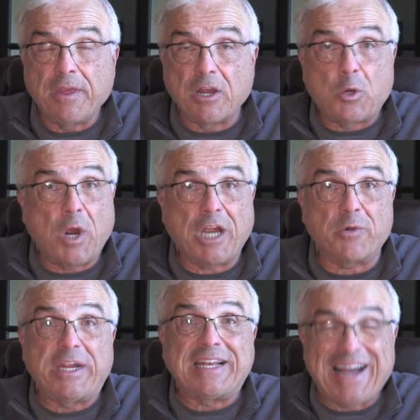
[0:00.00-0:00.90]

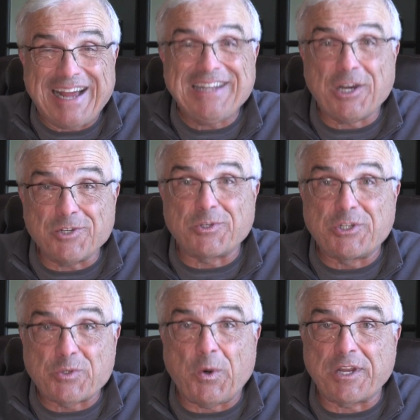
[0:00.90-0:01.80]
acquiring
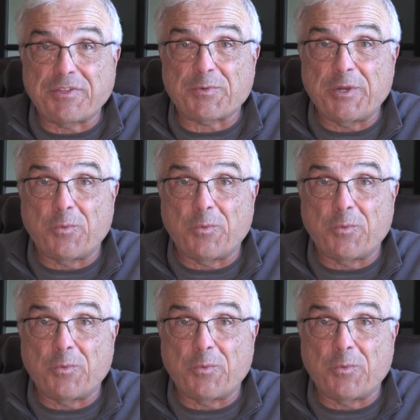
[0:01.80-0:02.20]
923